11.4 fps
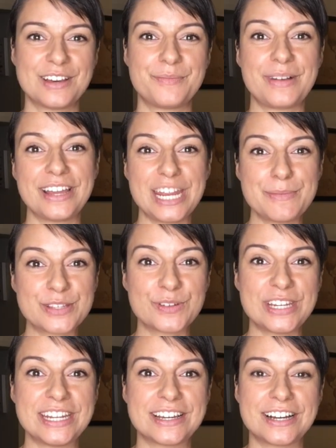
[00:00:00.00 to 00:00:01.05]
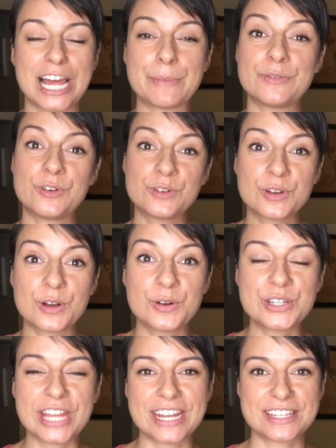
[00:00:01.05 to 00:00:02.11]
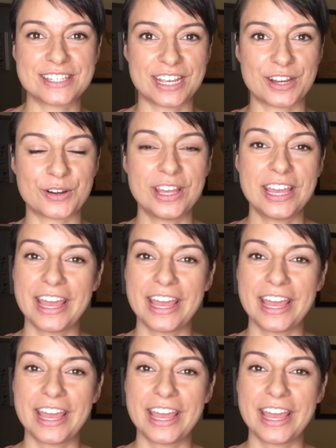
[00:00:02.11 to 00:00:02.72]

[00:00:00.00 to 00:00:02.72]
My name is Radina, I'm a vocal coach and a singer,